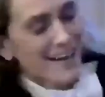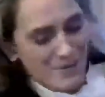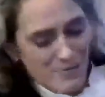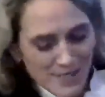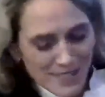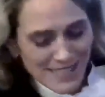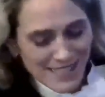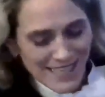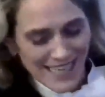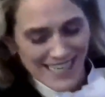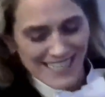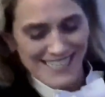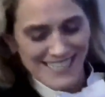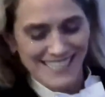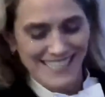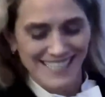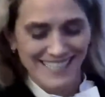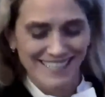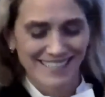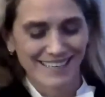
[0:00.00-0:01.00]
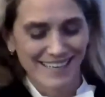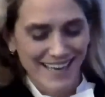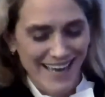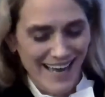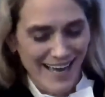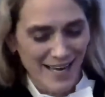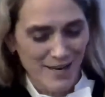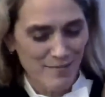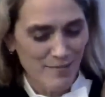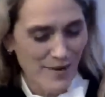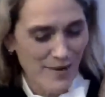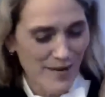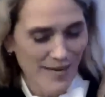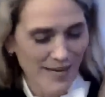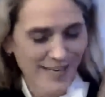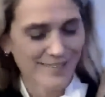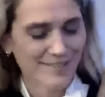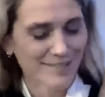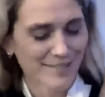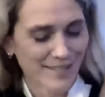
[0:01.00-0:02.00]
would like to add
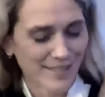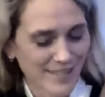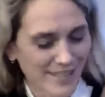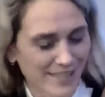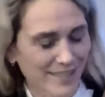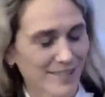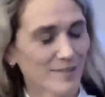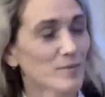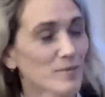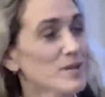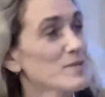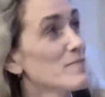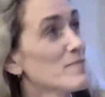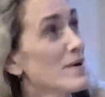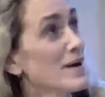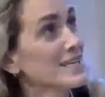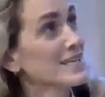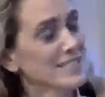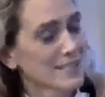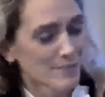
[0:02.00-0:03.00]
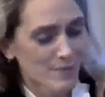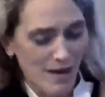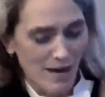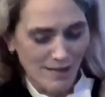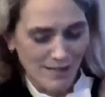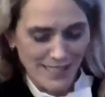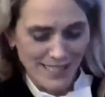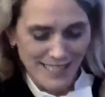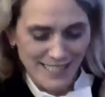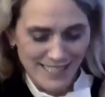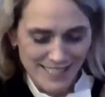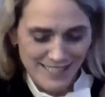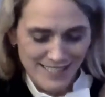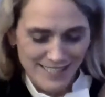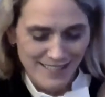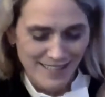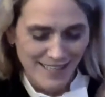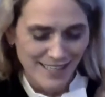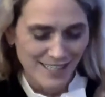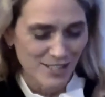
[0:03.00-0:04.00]
with my esteemed colleagues,
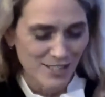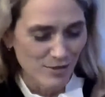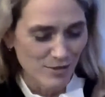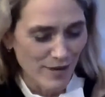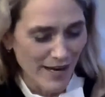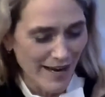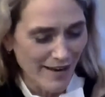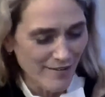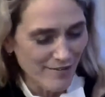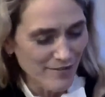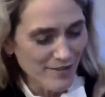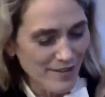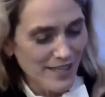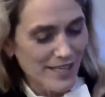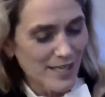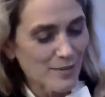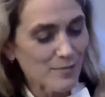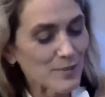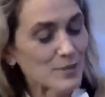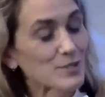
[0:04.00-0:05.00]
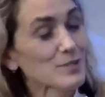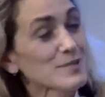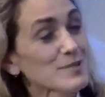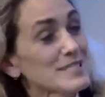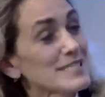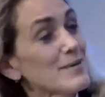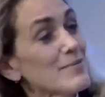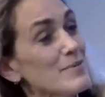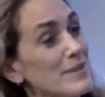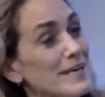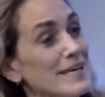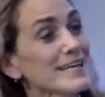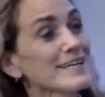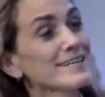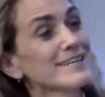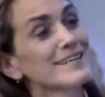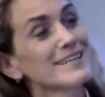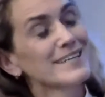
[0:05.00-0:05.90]
that you have to do something